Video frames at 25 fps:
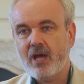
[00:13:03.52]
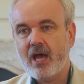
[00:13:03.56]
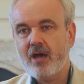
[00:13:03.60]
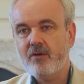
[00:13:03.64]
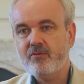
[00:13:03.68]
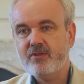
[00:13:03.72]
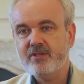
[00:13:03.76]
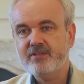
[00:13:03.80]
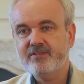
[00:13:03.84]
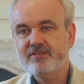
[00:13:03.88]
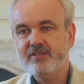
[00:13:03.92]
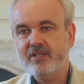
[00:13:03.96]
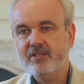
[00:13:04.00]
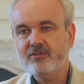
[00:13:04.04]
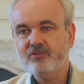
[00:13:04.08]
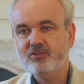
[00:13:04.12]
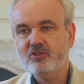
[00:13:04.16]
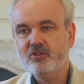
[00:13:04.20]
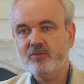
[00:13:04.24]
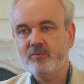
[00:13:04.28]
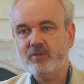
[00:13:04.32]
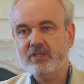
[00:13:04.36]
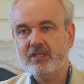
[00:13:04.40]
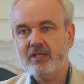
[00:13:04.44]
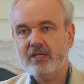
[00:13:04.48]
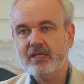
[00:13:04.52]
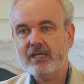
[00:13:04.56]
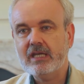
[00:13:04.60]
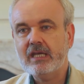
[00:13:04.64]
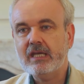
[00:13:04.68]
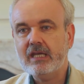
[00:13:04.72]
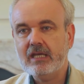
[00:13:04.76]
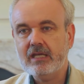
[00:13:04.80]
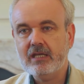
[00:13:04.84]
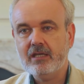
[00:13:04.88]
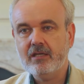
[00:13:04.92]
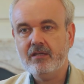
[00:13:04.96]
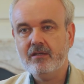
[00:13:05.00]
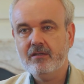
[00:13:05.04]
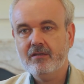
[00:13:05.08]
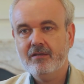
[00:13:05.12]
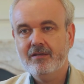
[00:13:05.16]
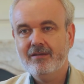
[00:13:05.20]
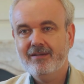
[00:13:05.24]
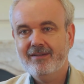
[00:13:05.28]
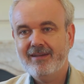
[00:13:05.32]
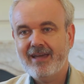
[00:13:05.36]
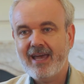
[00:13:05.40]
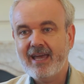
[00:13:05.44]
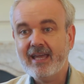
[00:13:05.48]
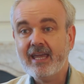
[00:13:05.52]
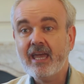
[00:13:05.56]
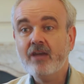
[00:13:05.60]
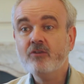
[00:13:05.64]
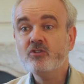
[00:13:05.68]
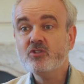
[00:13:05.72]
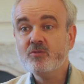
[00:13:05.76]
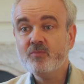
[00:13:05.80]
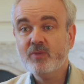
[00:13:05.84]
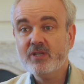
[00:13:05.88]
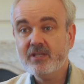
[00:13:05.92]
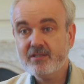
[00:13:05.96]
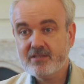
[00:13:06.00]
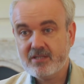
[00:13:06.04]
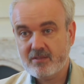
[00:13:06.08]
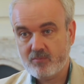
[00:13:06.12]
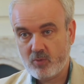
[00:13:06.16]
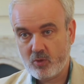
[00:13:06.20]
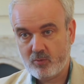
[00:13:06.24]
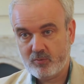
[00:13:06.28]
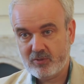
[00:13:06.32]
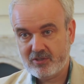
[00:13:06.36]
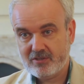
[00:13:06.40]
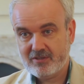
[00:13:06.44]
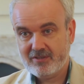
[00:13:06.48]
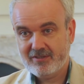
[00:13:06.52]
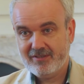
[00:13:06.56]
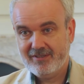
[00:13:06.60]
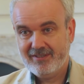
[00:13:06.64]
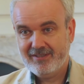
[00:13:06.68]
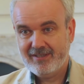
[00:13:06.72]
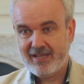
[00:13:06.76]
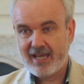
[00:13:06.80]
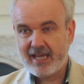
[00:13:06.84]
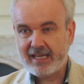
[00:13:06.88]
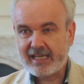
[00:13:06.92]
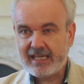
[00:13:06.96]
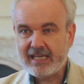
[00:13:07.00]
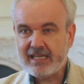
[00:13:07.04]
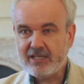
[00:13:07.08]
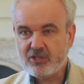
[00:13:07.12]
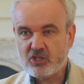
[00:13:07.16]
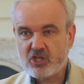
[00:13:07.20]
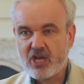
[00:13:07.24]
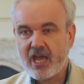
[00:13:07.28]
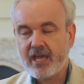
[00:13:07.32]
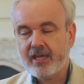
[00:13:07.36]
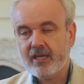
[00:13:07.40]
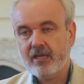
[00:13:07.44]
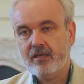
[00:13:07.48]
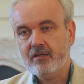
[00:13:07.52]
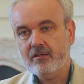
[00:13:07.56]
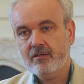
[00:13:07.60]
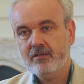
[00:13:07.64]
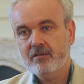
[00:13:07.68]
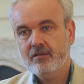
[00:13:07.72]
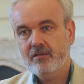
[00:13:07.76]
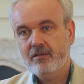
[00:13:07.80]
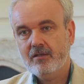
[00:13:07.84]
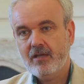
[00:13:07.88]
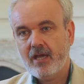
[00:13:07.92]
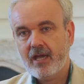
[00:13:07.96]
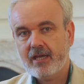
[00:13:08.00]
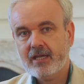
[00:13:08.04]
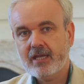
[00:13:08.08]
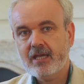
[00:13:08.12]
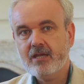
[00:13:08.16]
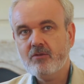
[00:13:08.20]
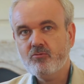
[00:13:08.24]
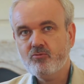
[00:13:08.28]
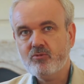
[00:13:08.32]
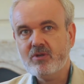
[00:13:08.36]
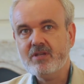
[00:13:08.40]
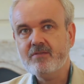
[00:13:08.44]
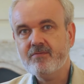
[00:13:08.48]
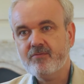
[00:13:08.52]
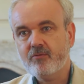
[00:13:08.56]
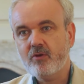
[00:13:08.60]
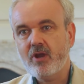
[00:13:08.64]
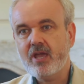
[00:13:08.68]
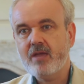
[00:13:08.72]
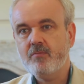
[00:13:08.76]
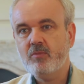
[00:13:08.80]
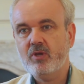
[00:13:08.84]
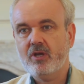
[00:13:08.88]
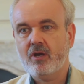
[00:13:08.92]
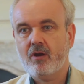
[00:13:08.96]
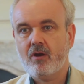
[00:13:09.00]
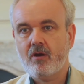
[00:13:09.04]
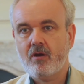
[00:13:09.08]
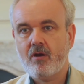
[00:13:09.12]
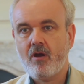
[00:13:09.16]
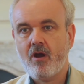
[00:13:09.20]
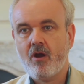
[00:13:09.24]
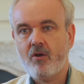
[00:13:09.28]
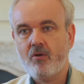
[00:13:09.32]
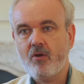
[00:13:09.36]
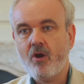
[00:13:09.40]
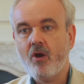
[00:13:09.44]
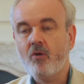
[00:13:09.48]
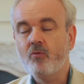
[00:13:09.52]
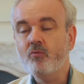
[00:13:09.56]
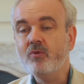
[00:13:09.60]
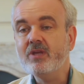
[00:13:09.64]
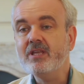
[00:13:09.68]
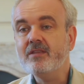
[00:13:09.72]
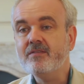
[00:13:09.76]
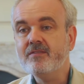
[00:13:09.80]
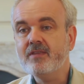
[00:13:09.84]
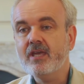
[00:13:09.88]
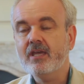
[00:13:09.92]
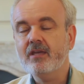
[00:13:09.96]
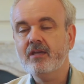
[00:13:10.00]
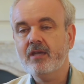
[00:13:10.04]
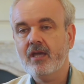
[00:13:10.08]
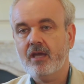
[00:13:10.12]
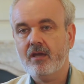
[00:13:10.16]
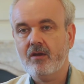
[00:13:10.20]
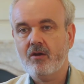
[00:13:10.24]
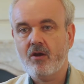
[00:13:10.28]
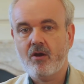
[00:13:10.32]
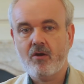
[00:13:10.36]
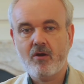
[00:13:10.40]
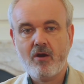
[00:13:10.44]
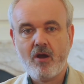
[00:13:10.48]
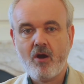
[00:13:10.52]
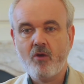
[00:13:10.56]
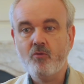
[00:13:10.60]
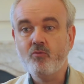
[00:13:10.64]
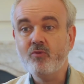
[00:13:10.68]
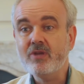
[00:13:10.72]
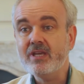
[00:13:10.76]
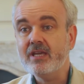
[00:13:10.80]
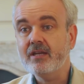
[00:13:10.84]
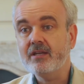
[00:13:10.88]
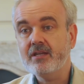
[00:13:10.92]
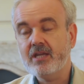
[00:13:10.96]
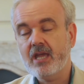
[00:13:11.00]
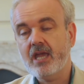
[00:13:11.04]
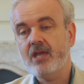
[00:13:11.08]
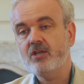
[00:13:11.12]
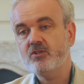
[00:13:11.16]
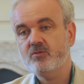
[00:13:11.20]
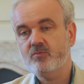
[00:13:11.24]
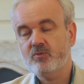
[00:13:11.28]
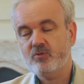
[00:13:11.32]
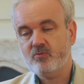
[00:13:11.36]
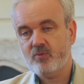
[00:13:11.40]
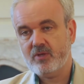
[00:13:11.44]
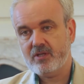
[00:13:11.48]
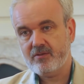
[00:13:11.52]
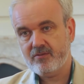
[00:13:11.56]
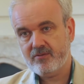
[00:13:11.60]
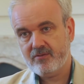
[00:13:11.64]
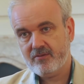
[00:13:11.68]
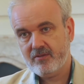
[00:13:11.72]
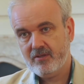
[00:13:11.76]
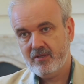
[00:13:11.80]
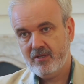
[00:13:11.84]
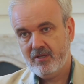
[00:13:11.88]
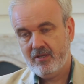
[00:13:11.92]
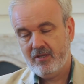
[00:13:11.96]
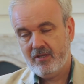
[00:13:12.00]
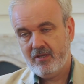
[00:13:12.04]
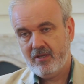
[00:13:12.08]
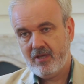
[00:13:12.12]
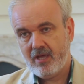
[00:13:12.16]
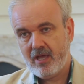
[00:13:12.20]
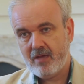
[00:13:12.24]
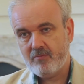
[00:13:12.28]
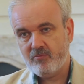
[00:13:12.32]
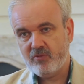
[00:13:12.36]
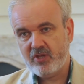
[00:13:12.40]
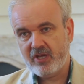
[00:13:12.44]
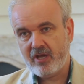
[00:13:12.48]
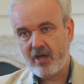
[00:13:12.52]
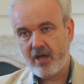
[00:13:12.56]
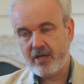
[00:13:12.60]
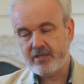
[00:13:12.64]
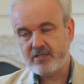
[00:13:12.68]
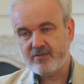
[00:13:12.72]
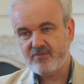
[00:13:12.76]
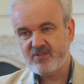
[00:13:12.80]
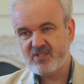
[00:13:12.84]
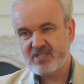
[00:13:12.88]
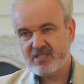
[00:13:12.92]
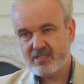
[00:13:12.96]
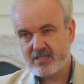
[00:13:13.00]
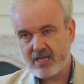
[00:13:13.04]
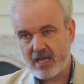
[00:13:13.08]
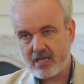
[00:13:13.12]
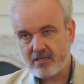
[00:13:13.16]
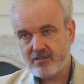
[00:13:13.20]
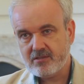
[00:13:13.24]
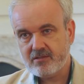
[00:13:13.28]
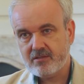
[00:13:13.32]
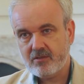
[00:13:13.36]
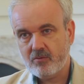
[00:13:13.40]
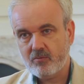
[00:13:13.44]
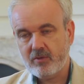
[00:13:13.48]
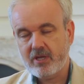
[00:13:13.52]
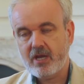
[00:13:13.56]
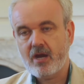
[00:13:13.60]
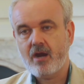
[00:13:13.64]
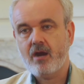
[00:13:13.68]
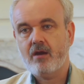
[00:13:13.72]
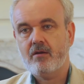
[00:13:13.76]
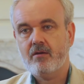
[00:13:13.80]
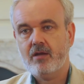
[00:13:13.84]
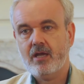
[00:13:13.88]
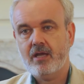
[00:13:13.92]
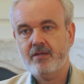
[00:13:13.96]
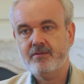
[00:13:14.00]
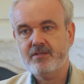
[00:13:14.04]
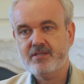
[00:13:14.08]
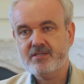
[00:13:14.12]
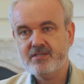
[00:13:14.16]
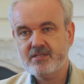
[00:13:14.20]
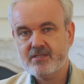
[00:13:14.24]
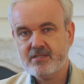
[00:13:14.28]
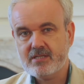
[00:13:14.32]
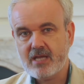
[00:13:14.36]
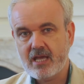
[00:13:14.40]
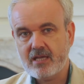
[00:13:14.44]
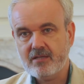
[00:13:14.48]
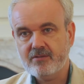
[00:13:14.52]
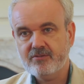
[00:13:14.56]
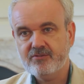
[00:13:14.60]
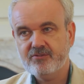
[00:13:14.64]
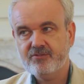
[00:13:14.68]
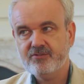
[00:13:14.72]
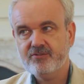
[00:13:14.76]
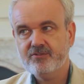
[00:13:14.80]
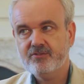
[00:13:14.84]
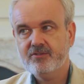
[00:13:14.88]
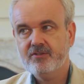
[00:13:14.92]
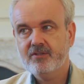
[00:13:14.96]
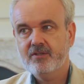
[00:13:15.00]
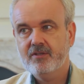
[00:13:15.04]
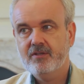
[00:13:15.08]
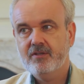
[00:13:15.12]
how this needs to be a key accountability moment, a key check-in, a key reframing or rethinking or re-engagement with the kind of state that we are, and the state's